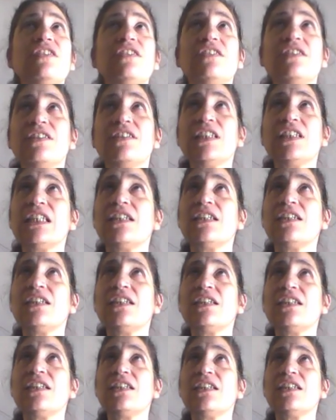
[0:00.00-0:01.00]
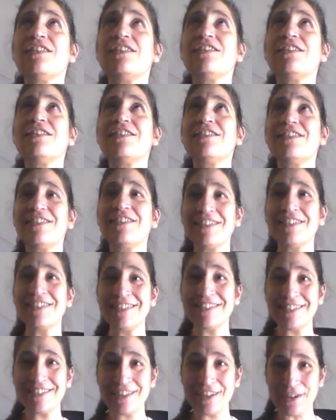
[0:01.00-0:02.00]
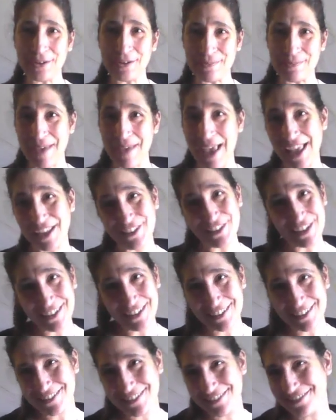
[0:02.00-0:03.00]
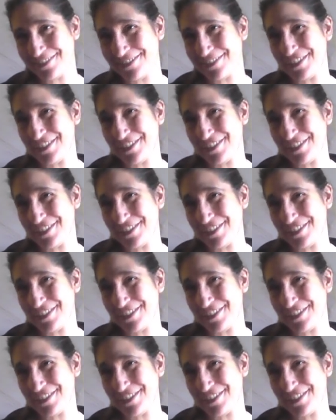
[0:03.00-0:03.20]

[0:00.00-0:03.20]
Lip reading: but it's not anything supernatural.